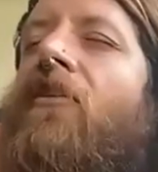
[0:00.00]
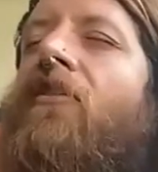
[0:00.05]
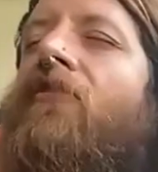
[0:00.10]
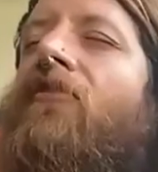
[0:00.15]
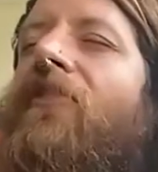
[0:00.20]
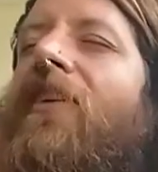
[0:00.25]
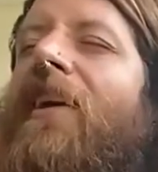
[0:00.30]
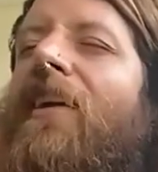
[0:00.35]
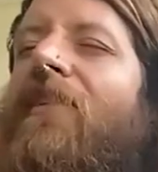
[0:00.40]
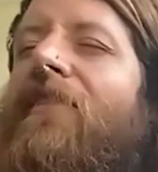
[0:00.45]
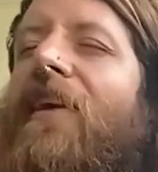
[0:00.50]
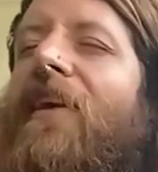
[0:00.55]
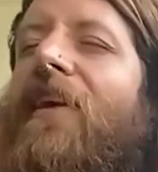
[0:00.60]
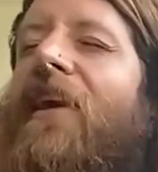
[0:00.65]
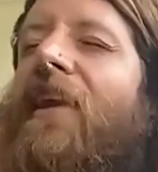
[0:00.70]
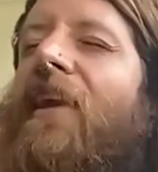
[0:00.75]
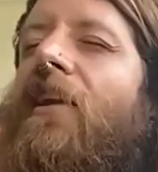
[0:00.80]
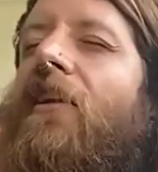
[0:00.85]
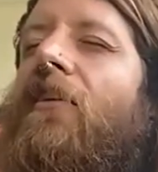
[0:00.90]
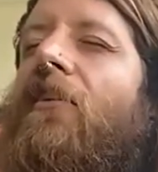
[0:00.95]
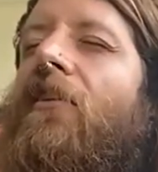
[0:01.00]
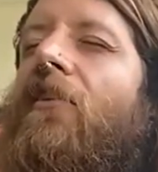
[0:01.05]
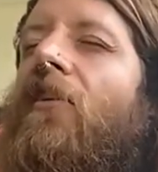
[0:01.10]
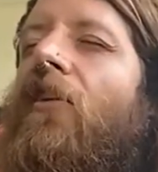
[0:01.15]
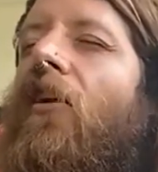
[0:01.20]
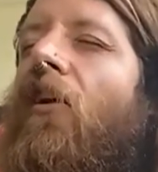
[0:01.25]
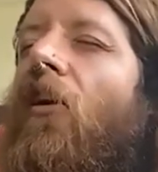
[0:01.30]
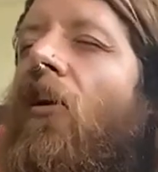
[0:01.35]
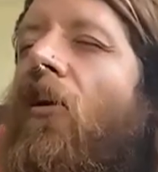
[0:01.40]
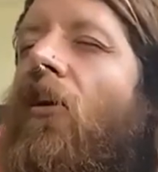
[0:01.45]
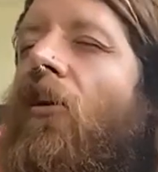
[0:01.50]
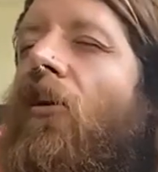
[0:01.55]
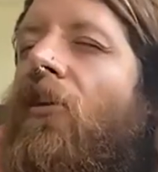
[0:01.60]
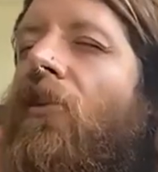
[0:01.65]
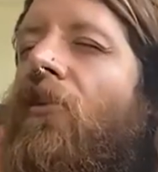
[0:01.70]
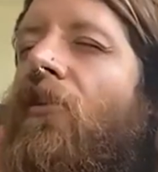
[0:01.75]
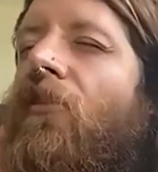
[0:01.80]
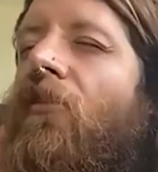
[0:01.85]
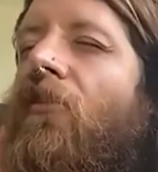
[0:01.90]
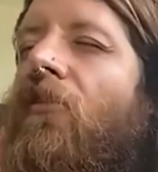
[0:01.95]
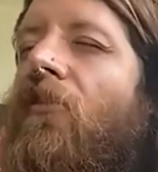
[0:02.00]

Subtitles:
fixated on